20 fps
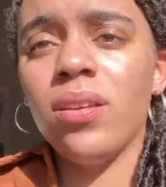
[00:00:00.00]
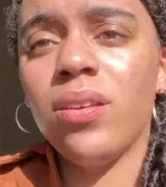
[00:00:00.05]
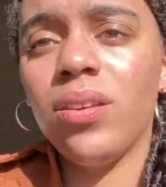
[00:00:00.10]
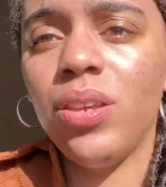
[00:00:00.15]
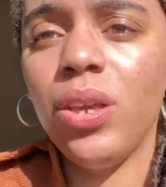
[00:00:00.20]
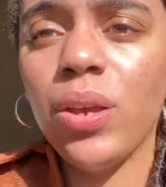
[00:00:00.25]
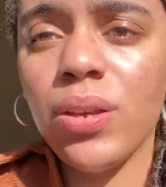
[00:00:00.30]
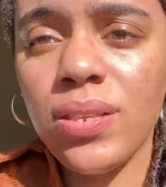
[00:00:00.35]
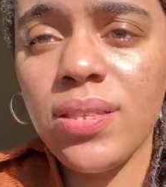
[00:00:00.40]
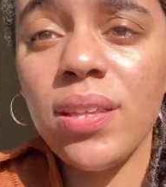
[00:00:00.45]

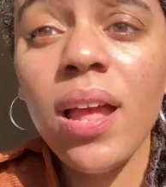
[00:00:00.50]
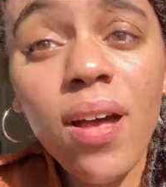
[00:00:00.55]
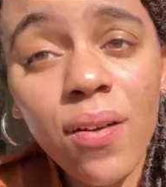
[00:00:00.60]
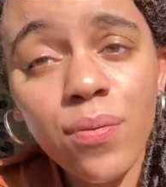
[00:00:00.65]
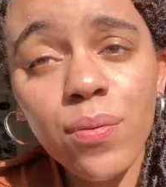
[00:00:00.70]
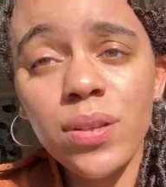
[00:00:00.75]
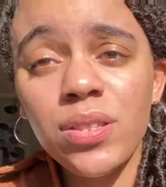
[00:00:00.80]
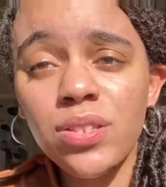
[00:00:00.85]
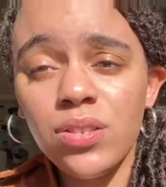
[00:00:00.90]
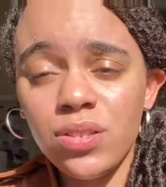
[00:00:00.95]
your
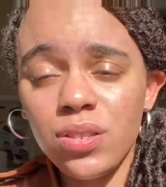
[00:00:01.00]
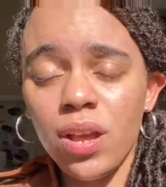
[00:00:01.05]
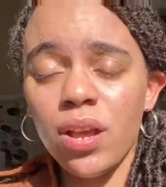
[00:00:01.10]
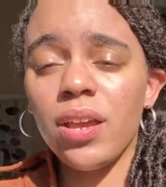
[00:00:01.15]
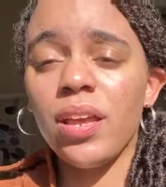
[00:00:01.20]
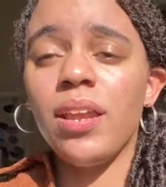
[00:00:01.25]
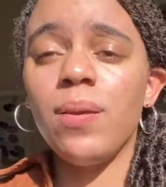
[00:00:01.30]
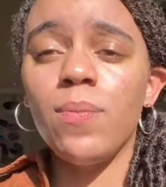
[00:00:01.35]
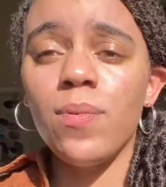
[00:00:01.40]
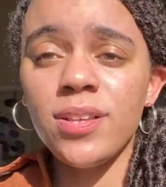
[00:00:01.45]
stuff once you start
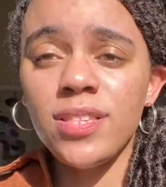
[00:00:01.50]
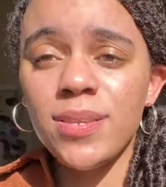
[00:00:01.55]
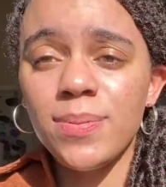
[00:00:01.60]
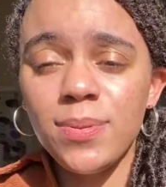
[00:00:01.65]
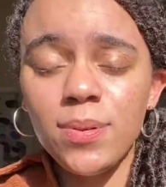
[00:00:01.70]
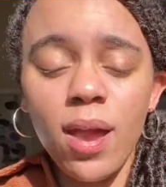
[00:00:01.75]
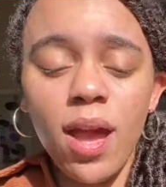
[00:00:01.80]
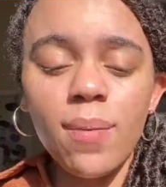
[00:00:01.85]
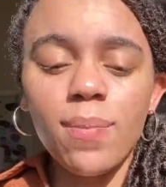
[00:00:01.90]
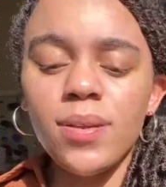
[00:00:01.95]
getting more
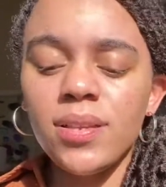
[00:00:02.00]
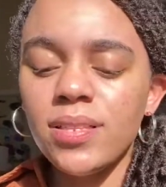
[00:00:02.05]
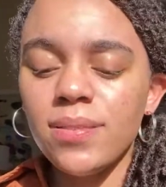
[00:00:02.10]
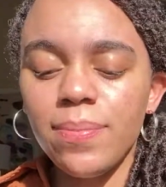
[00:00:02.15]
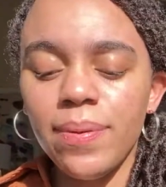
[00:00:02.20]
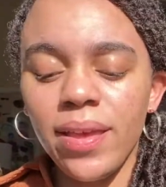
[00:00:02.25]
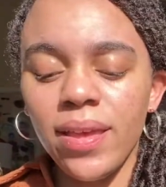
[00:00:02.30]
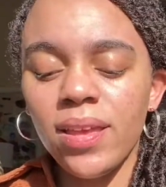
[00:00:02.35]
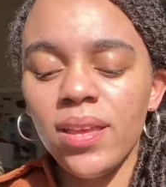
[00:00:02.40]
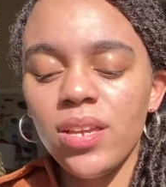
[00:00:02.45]
subscribers,
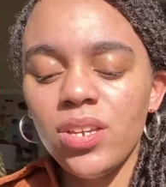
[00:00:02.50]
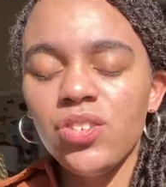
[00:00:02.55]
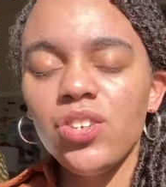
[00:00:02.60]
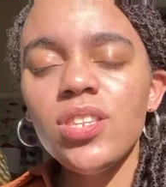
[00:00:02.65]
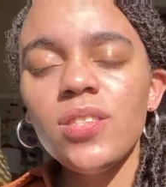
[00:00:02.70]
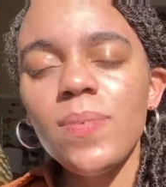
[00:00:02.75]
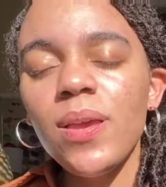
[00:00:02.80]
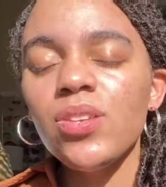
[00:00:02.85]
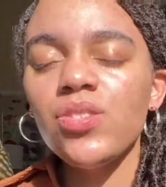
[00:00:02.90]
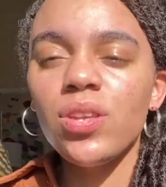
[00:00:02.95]
but
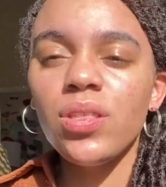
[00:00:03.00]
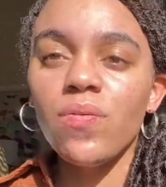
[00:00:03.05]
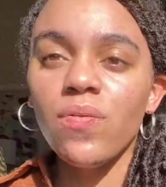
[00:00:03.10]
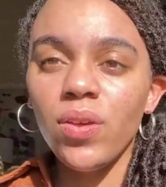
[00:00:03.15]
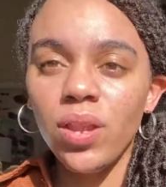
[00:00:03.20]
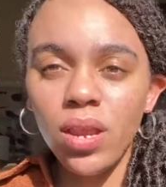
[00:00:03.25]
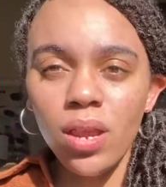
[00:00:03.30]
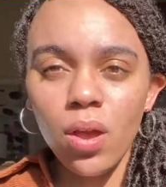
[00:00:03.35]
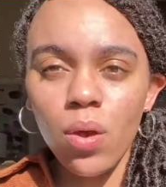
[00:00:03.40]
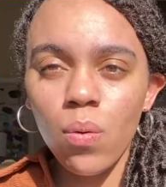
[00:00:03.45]
just make sure the
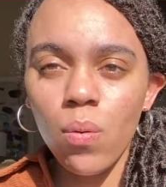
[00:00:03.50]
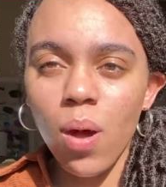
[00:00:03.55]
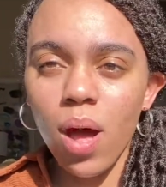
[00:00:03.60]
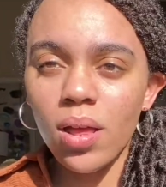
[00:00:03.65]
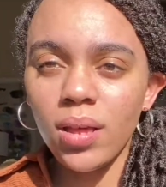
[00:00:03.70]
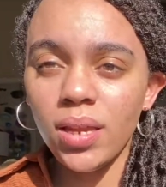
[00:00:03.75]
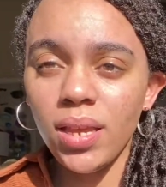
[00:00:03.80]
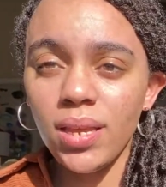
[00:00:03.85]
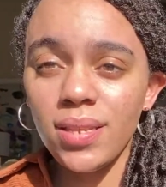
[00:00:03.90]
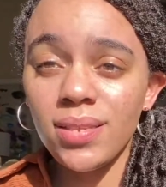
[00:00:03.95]
video
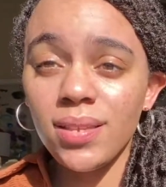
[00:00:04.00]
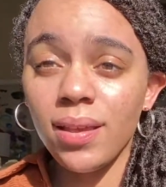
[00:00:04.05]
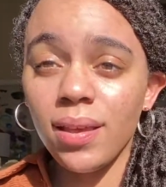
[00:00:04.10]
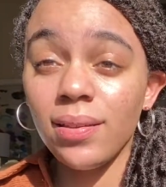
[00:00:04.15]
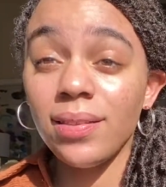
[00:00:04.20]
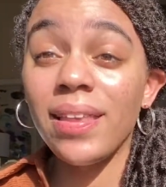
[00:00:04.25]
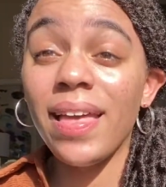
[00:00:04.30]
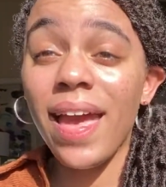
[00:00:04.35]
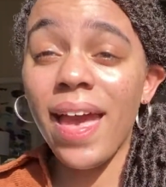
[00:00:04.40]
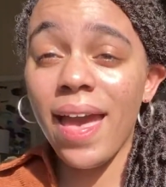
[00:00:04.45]
quality is
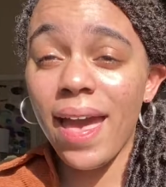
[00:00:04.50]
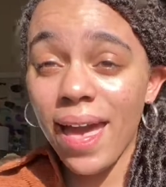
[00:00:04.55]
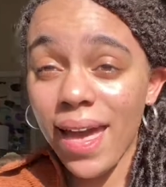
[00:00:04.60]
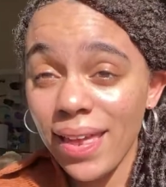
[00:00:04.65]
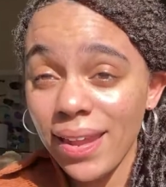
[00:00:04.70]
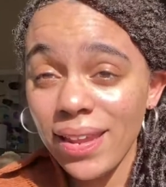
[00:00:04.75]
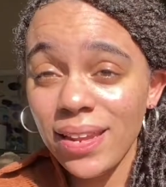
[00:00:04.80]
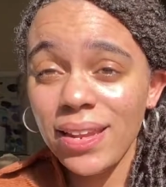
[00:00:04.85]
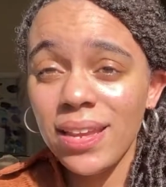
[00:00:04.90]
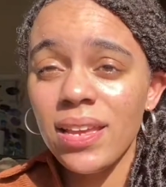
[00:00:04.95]
good, the
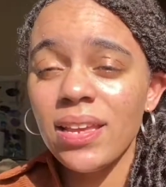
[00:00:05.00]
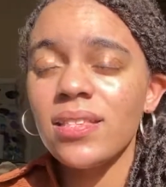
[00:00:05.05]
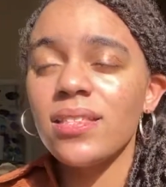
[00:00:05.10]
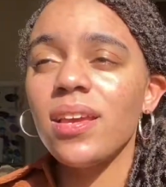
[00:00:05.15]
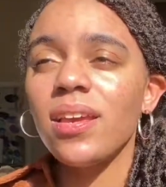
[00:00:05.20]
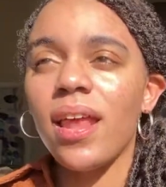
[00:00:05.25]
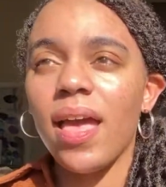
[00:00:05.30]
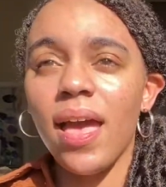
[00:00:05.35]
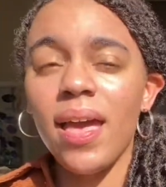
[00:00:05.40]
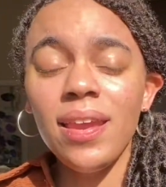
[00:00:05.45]
editing is
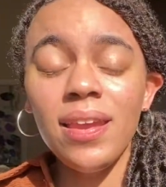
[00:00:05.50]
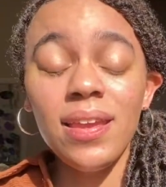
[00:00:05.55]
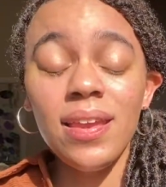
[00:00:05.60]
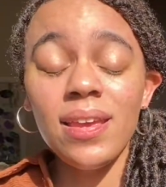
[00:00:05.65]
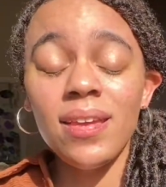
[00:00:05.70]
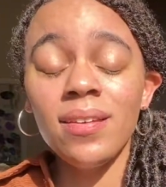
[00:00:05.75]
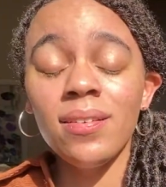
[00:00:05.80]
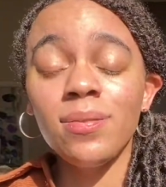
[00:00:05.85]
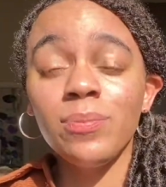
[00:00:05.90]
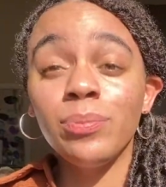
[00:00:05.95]
good.
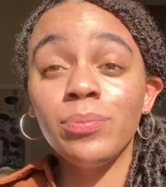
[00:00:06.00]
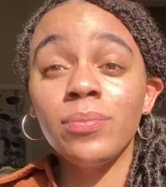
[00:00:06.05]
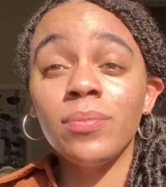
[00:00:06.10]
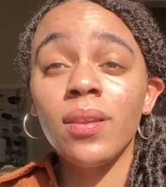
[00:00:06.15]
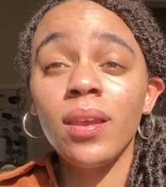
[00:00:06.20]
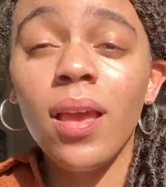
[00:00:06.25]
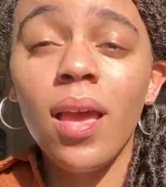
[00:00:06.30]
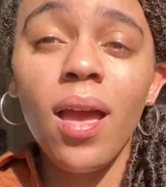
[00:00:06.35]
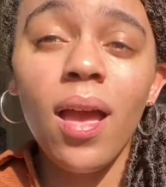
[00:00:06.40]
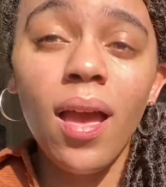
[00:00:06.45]

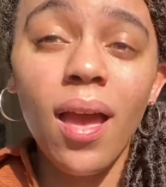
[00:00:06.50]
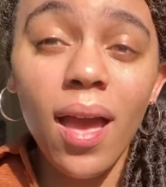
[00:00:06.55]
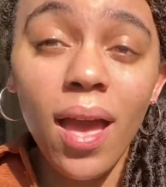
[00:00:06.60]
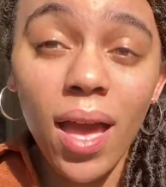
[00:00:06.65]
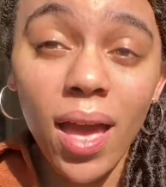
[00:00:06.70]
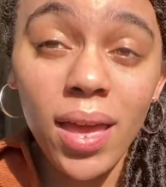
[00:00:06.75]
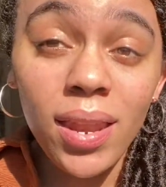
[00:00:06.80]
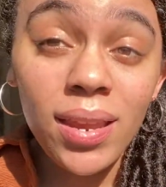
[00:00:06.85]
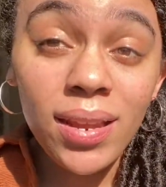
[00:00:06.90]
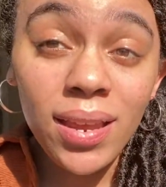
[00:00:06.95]

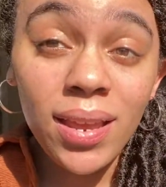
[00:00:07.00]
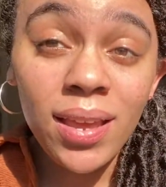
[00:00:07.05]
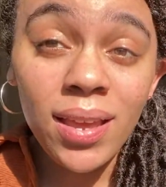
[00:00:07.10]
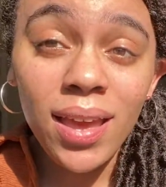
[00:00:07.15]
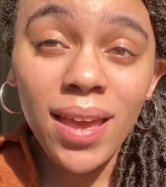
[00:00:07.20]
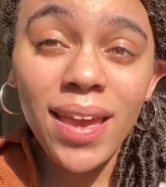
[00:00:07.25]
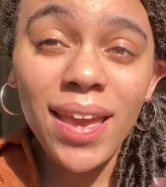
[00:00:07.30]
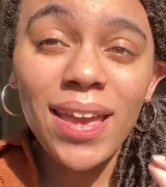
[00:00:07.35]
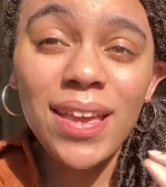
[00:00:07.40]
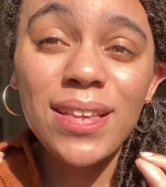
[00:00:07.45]

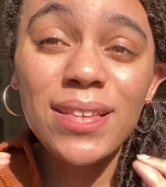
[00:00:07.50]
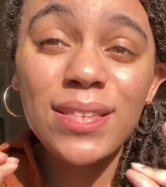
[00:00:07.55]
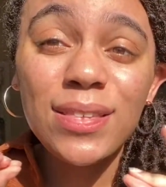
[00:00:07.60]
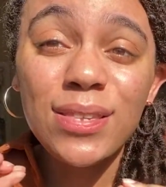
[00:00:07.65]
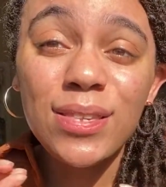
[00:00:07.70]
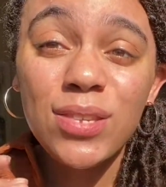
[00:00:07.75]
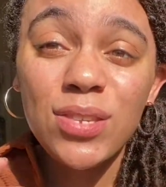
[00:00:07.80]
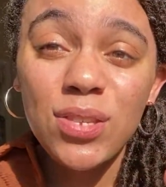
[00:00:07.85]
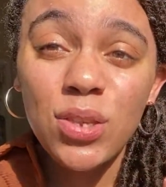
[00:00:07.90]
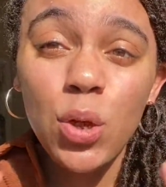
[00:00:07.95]
Editing is
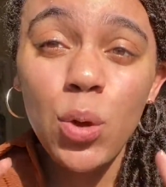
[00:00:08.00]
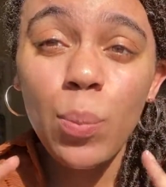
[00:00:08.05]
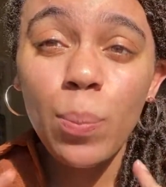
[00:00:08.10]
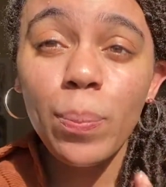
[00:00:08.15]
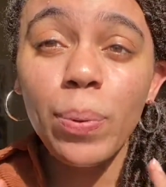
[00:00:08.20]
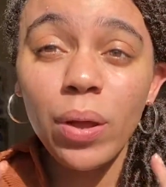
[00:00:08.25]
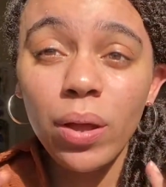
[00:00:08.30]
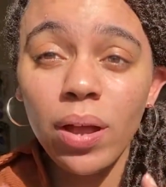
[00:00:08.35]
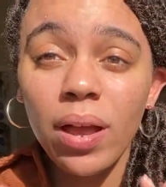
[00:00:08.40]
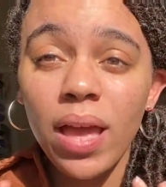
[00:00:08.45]

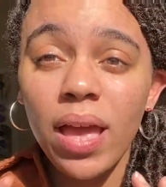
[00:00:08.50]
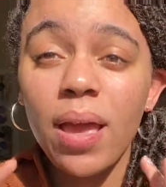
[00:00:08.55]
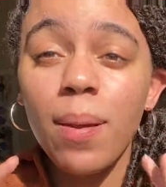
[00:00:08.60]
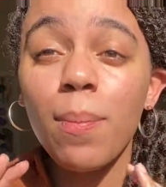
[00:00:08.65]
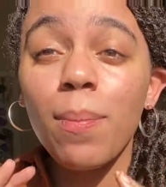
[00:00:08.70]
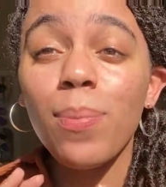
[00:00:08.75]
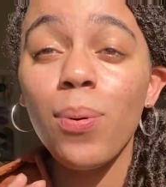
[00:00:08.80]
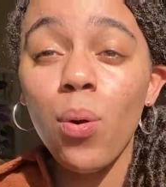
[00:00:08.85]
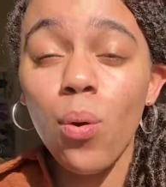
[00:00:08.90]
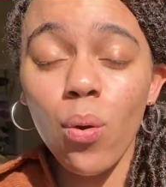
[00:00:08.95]
super
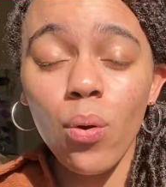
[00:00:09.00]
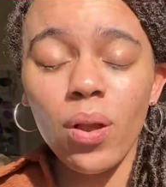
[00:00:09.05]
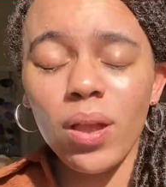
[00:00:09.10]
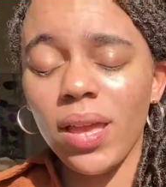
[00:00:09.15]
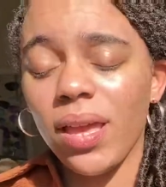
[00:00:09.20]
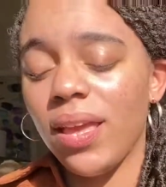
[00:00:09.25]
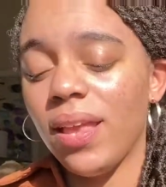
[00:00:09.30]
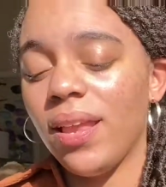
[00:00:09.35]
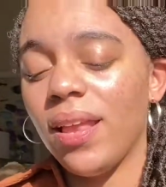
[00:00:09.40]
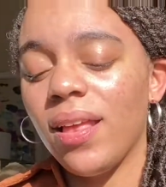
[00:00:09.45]

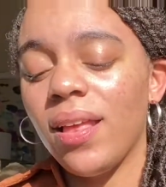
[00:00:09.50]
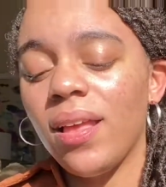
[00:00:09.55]
important.